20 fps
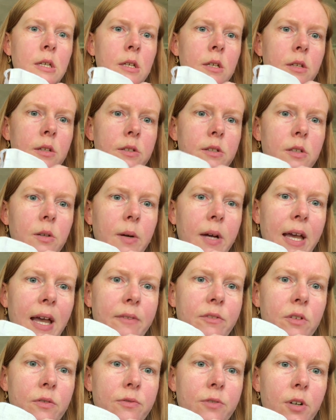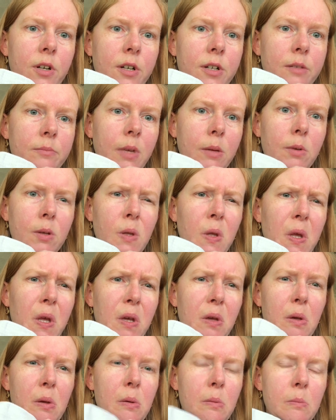So I have to frog maybe
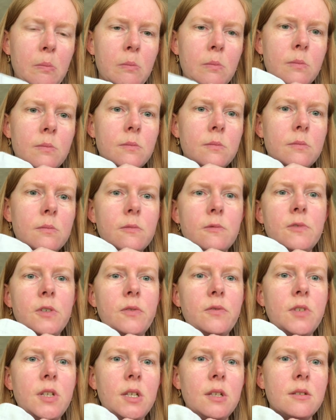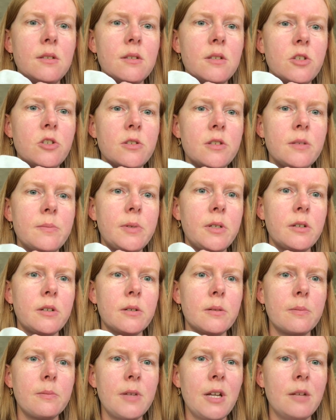like 15 stitches up
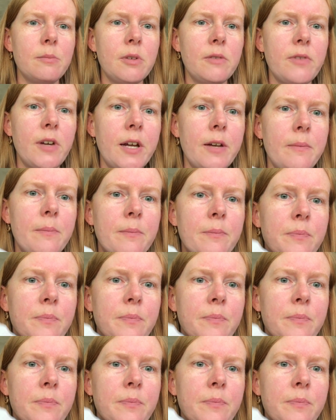here. That'll be fine.